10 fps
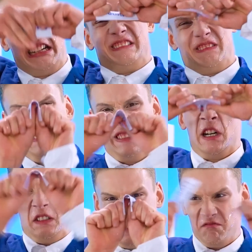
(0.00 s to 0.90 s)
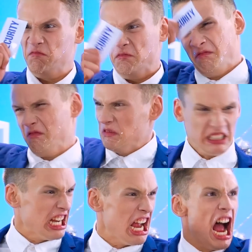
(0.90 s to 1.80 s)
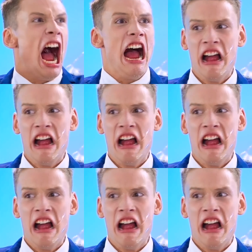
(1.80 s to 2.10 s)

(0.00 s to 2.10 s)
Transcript: Was that a resignation?